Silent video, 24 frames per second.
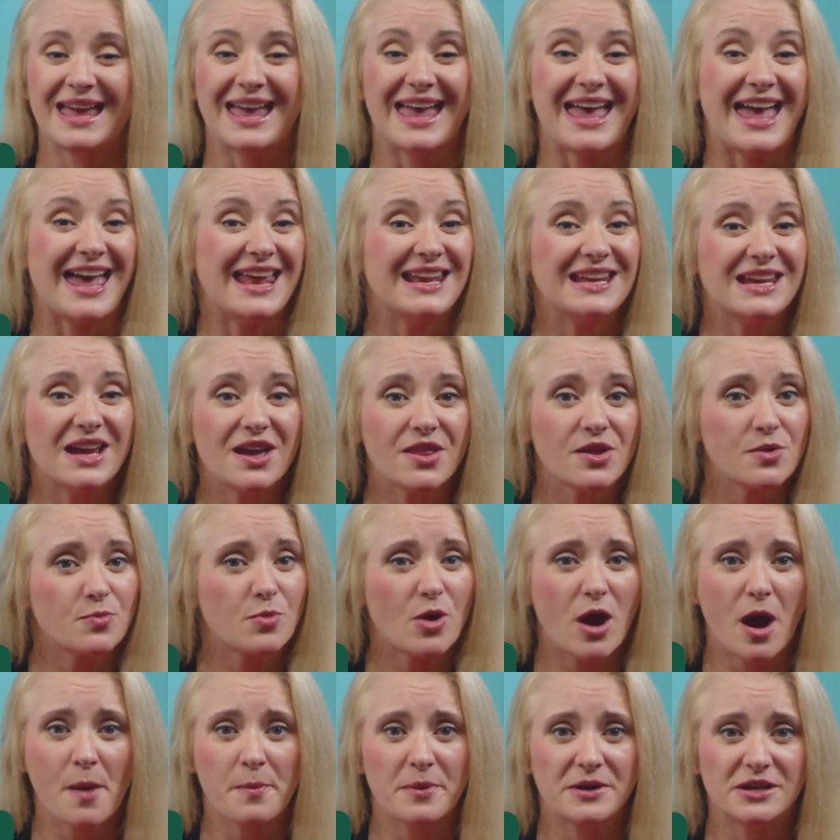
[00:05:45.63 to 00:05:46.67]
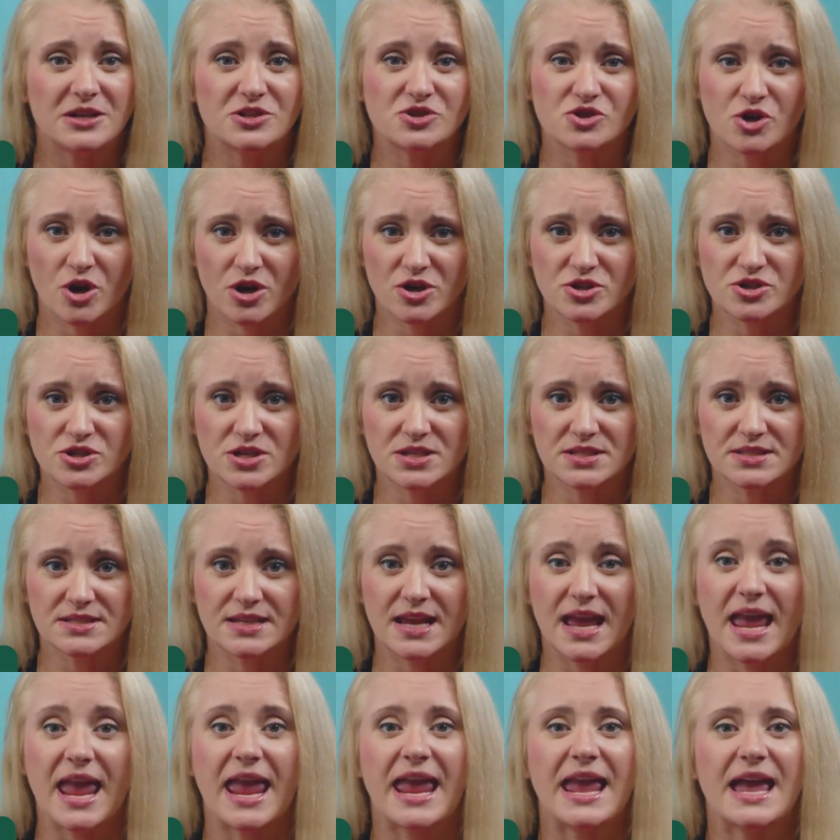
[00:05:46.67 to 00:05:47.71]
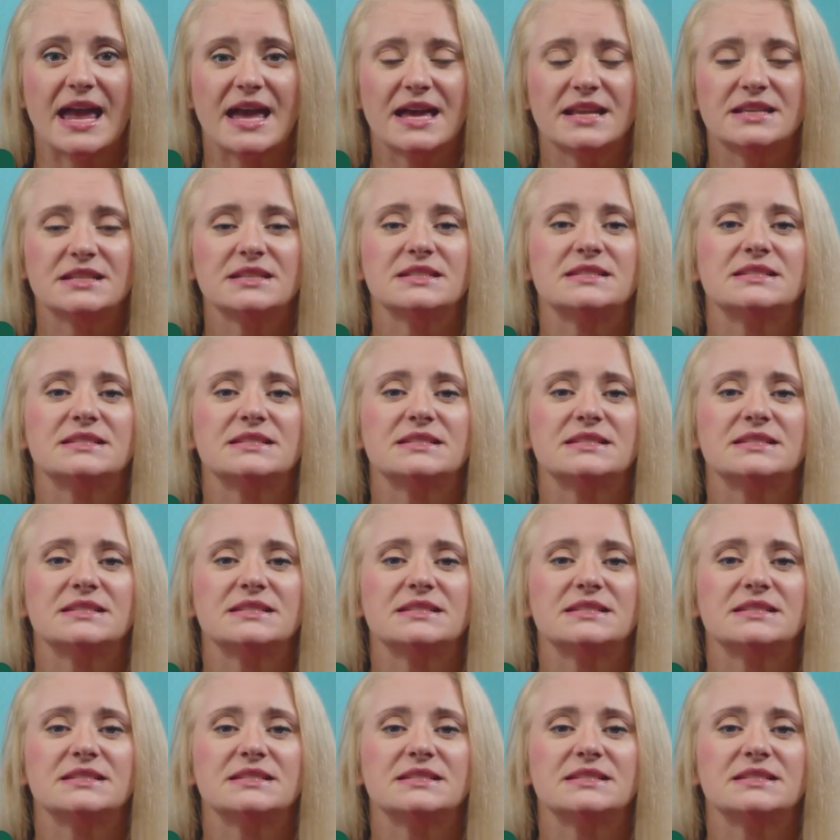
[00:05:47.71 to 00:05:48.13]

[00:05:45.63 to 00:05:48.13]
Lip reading: any other property charges, and